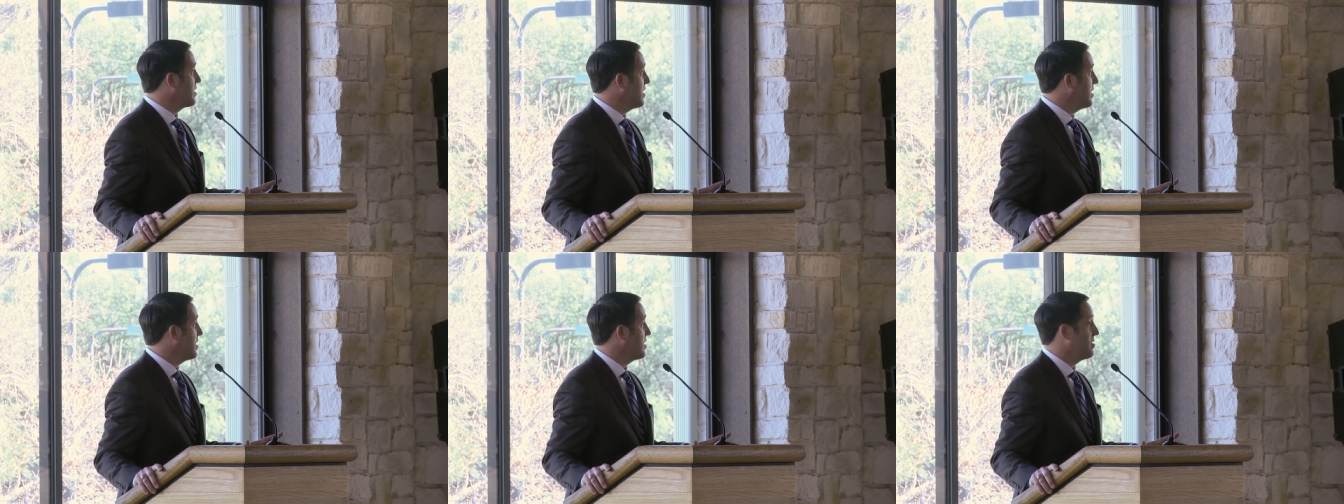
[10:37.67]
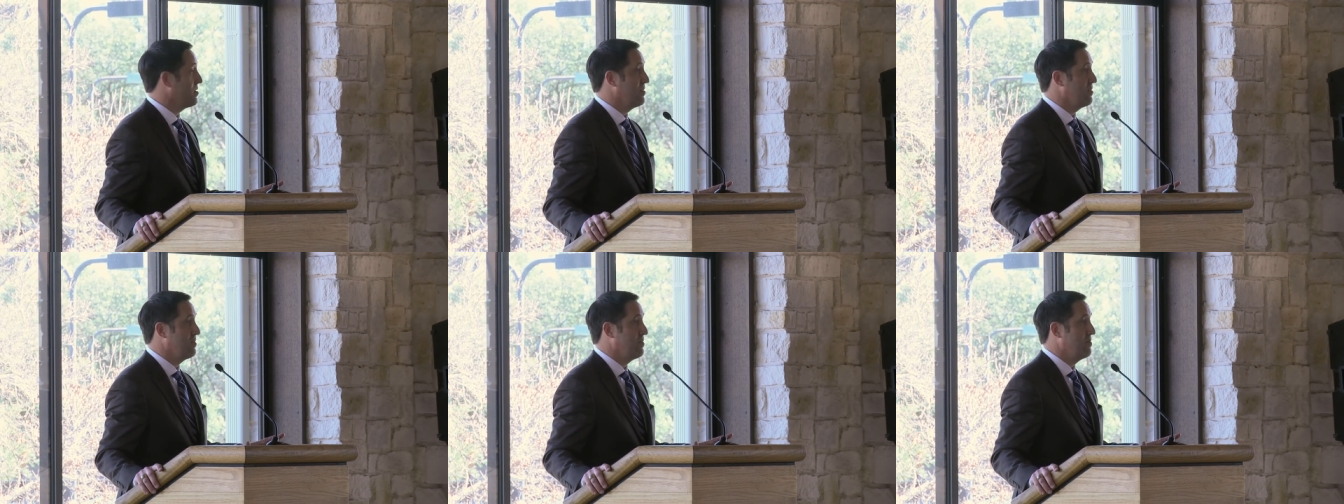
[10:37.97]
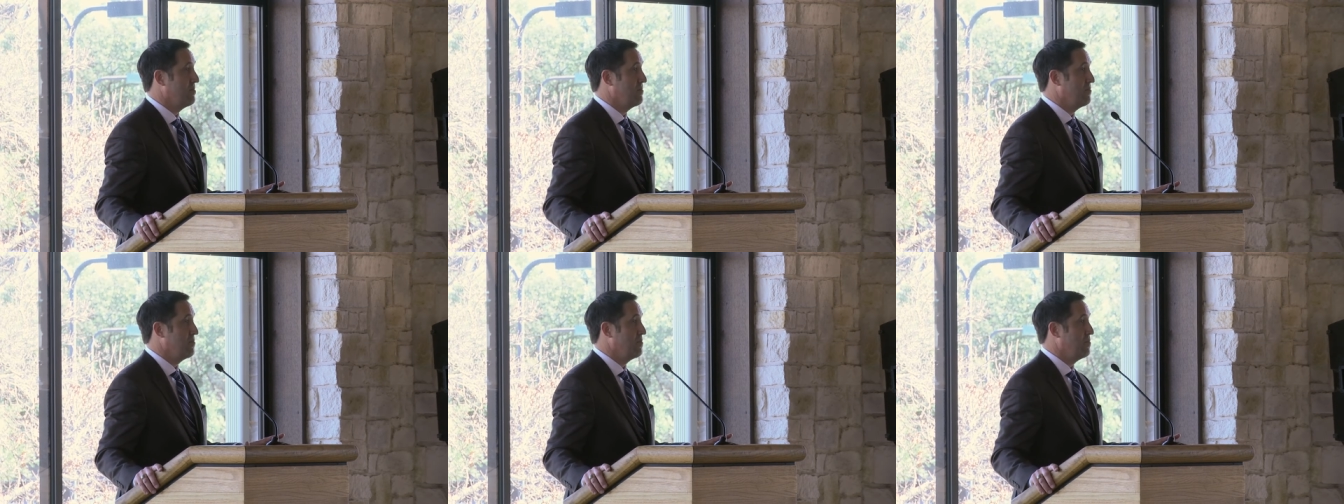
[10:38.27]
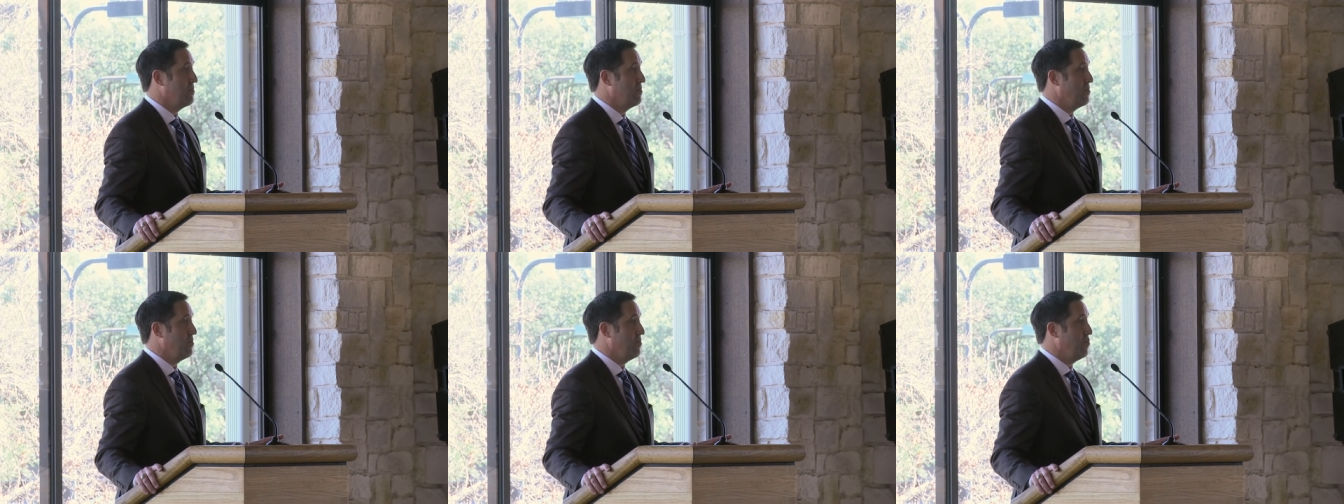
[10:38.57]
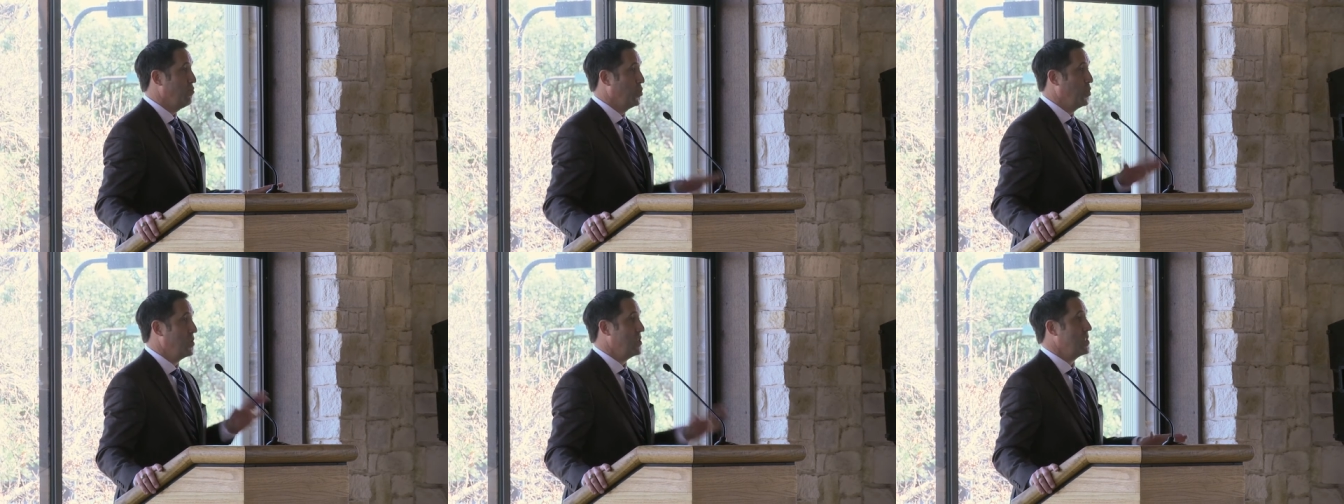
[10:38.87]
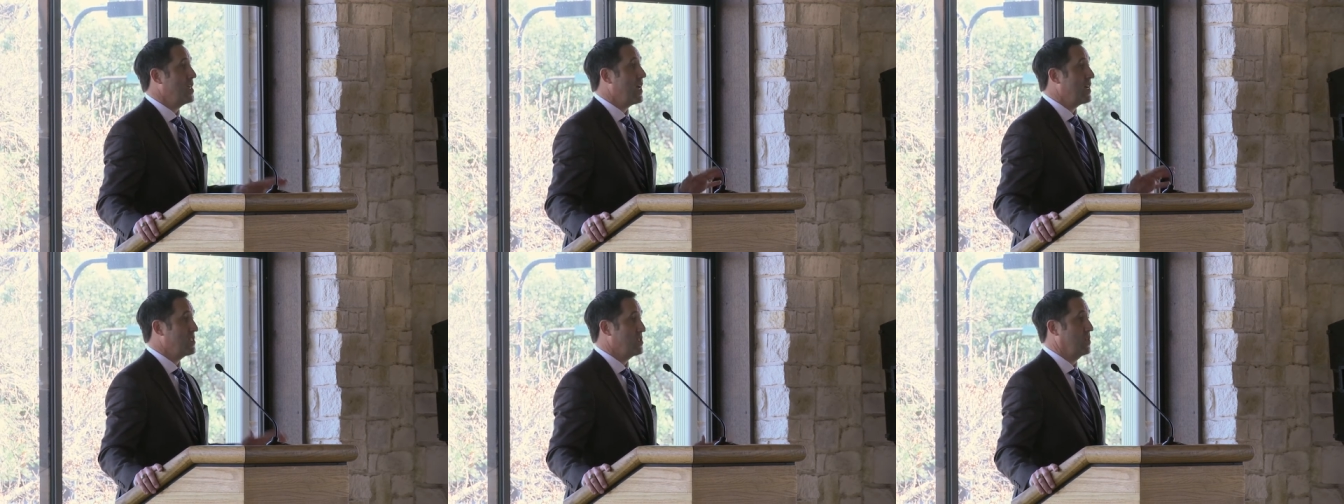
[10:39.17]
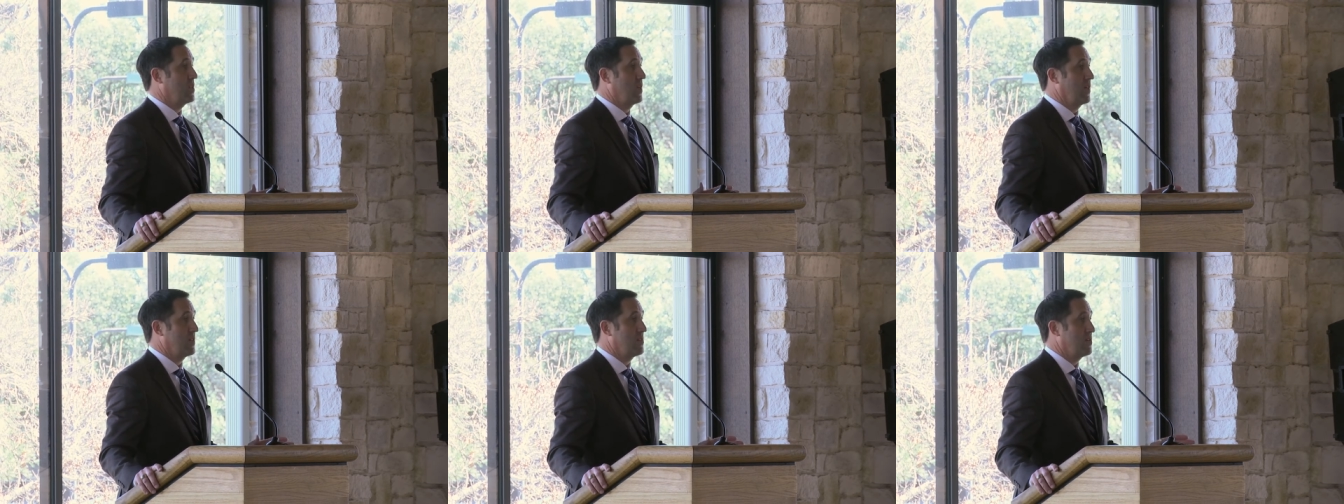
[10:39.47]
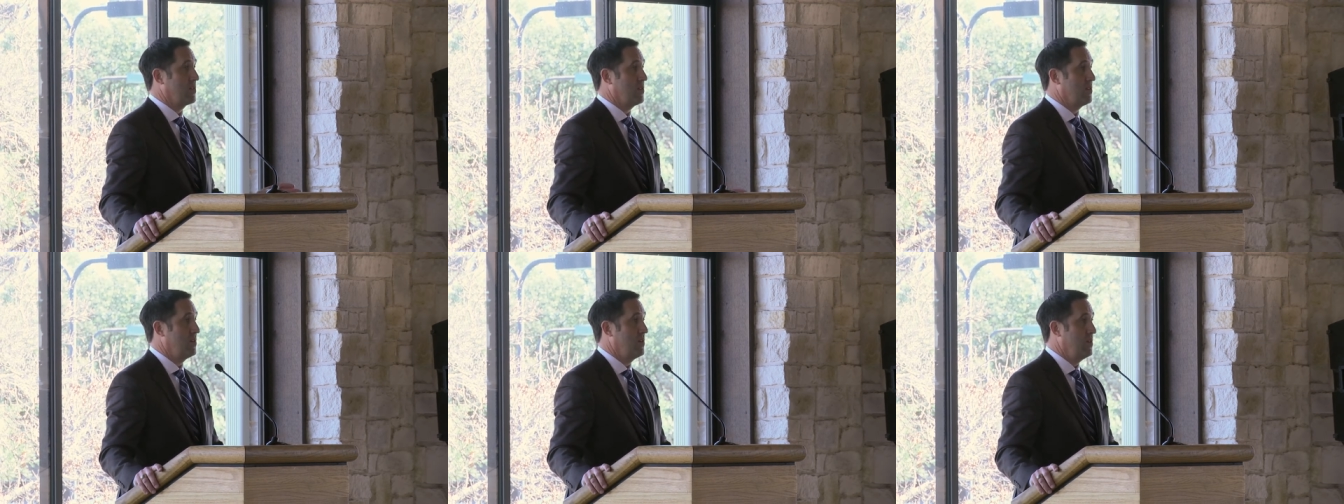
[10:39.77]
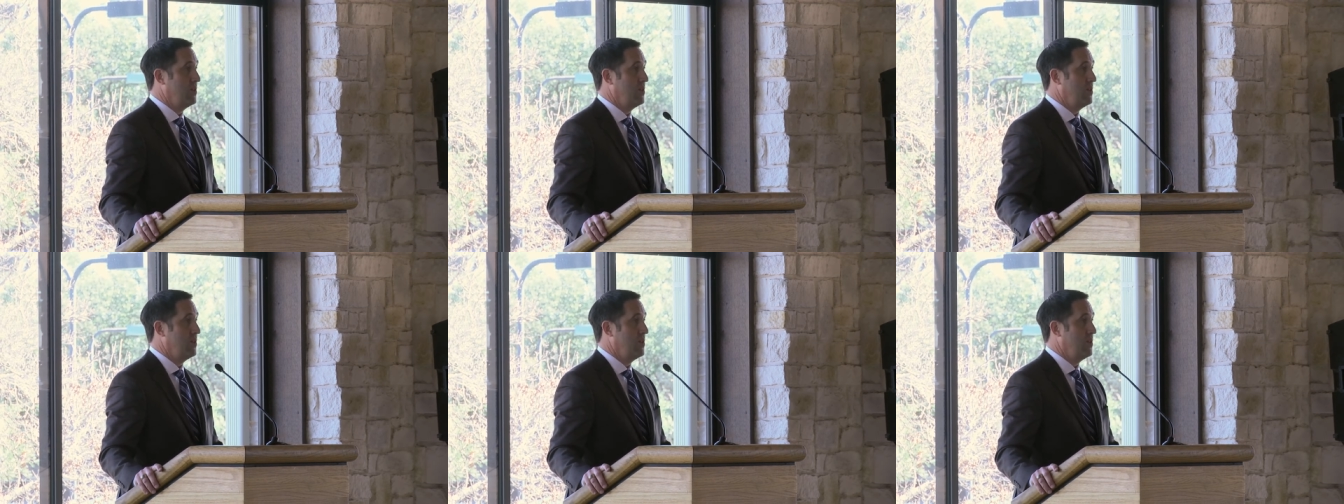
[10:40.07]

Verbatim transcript: that we're the tax collector.